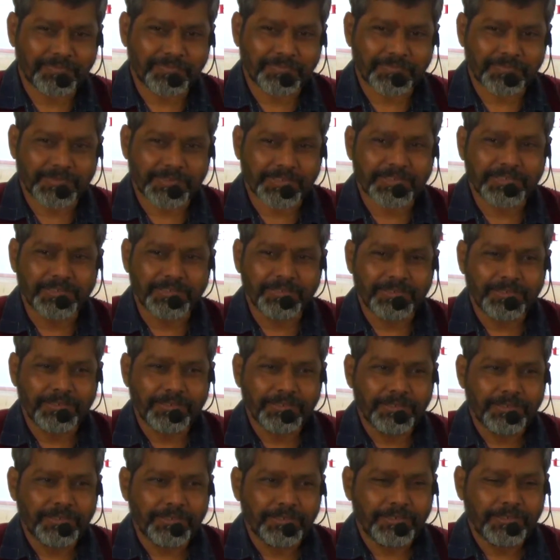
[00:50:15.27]
Okay.
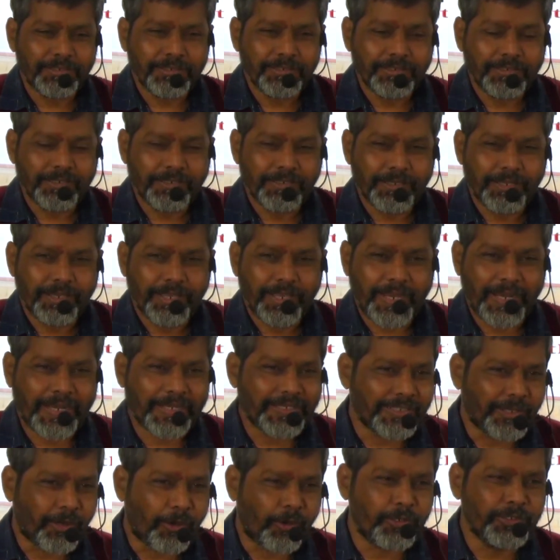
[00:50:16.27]

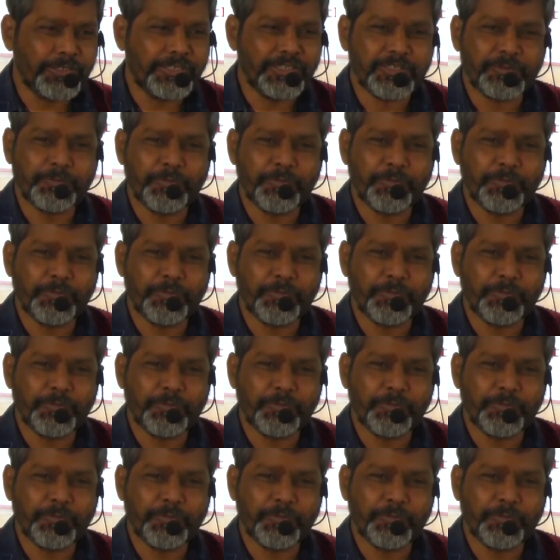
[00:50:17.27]
And all these